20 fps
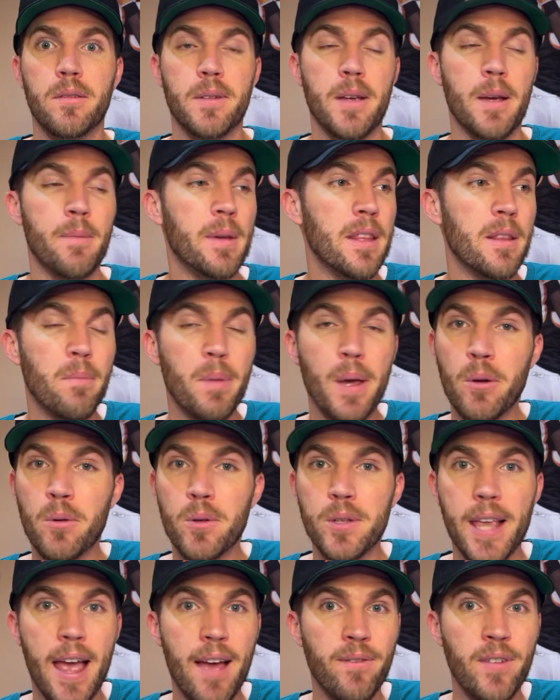I mean, the
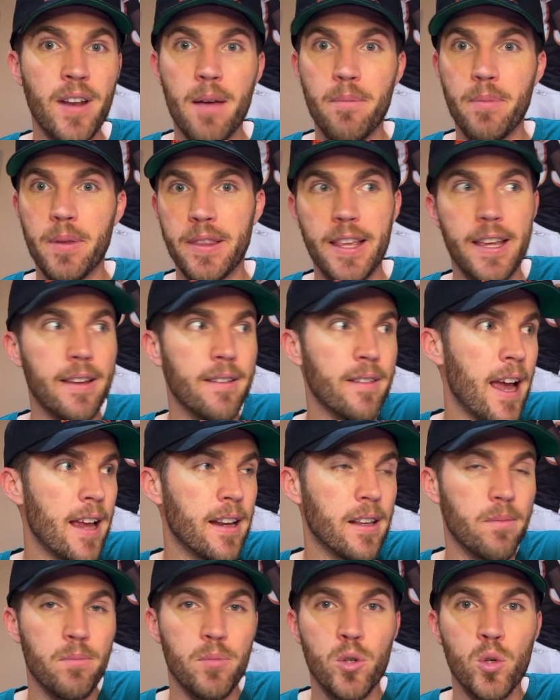Bengals have not, they
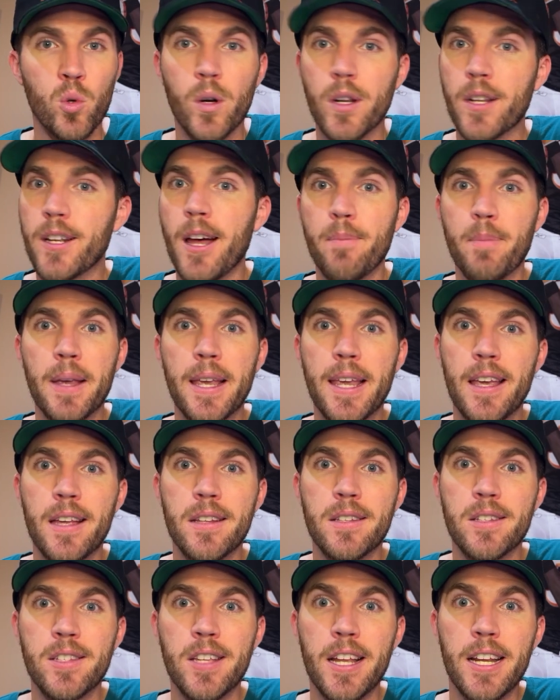kind of shorted up in
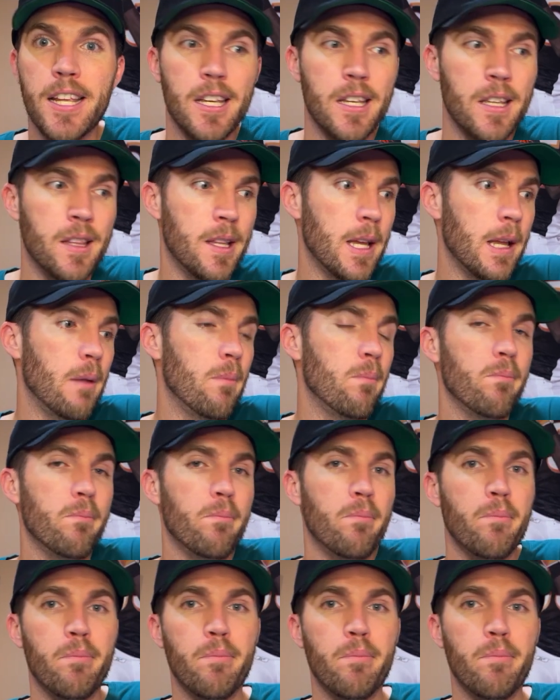Kansas City, and then